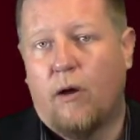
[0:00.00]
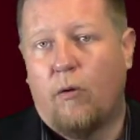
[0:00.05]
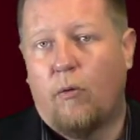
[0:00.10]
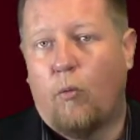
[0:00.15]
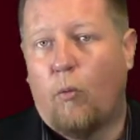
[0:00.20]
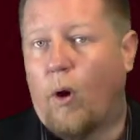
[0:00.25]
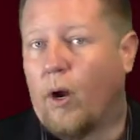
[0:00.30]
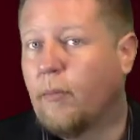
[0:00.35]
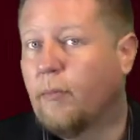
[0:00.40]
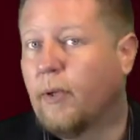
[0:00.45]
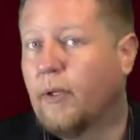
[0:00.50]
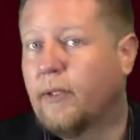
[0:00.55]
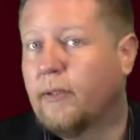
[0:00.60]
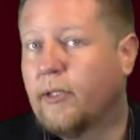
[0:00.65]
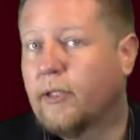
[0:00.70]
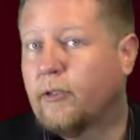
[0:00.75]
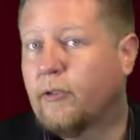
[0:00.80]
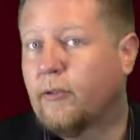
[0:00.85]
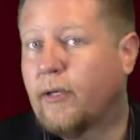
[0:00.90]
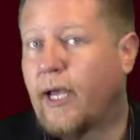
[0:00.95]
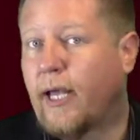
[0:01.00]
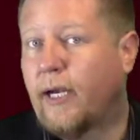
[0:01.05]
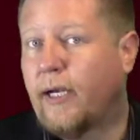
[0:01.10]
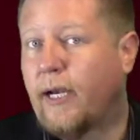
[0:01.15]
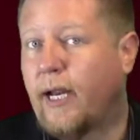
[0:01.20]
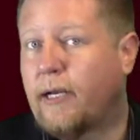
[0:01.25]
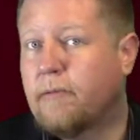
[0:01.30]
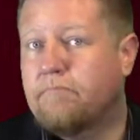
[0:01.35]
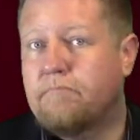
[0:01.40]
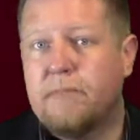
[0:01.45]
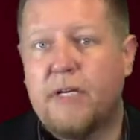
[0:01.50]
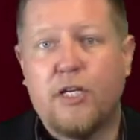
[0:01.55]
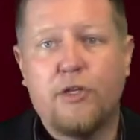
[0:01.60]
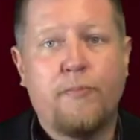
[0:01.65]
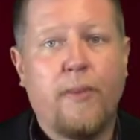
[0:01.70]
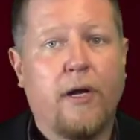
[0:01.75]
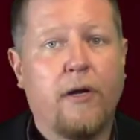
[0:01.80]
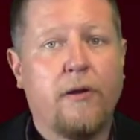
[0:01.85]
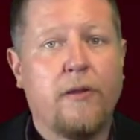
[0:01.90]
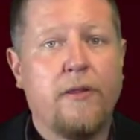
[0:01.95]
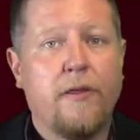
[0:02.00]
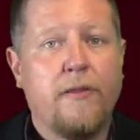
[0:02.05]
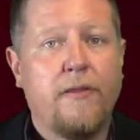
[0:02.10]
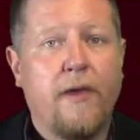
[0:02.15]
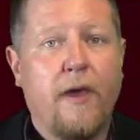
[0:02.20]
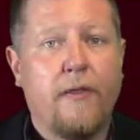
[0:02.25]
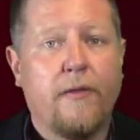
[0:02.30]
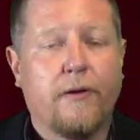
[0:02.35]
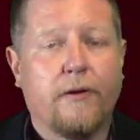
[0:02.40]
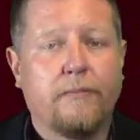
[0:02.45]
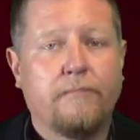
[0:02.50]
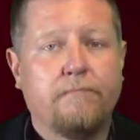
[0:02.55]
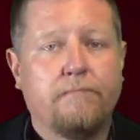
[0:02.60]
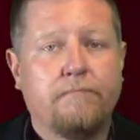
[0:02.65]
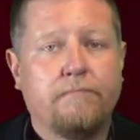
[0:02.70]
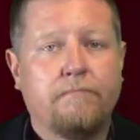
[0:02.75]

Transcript: One political candidate is better than the other.